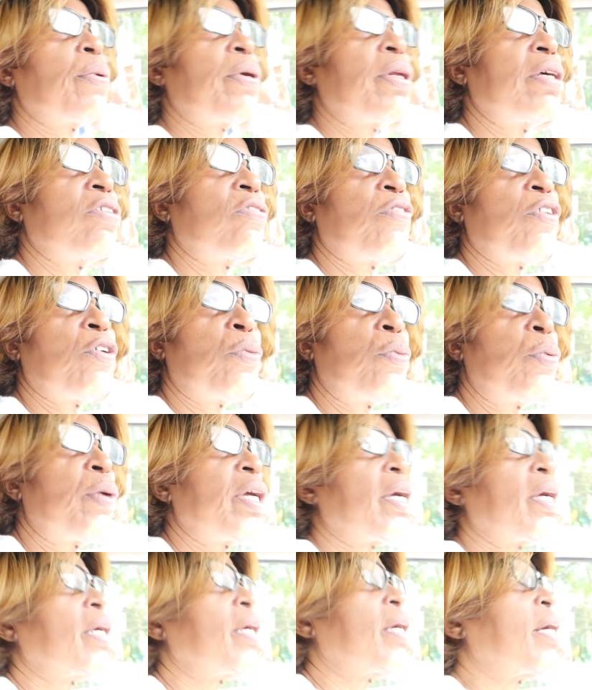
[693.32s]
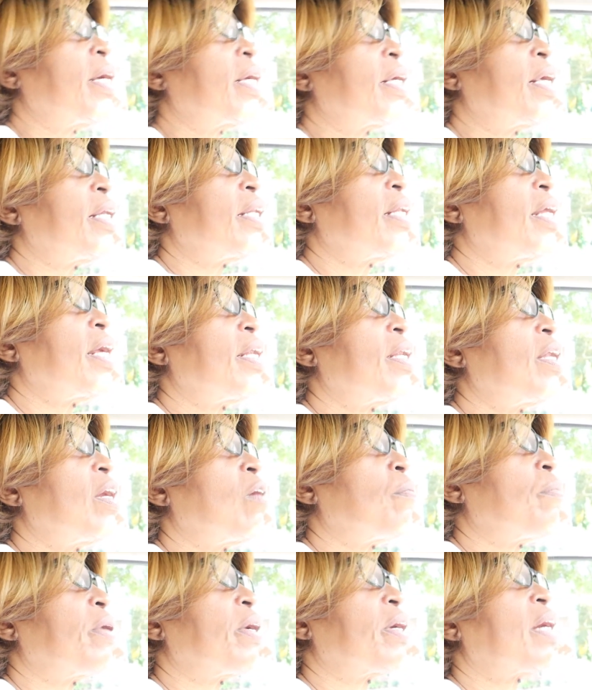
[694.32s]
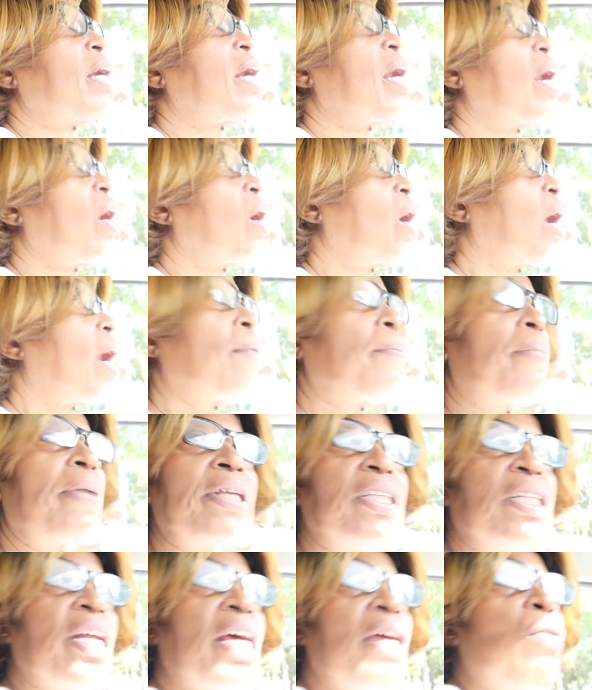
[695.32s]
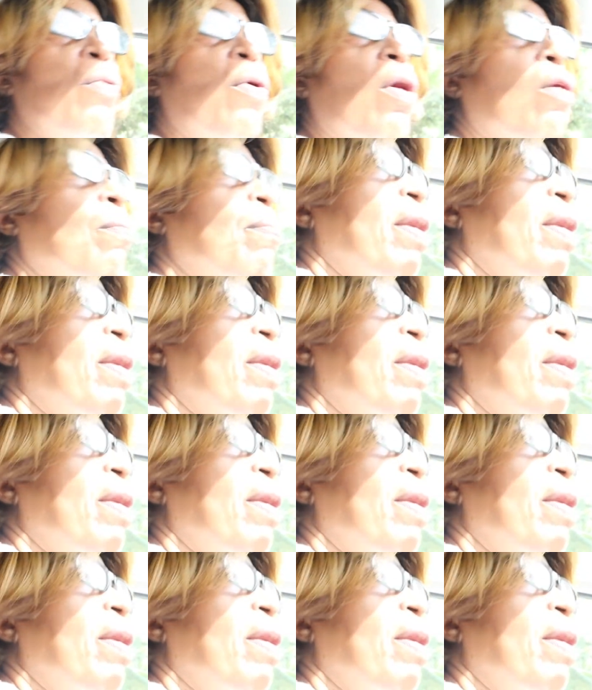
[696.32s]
one is for rent. Get that number and call. I bet you they want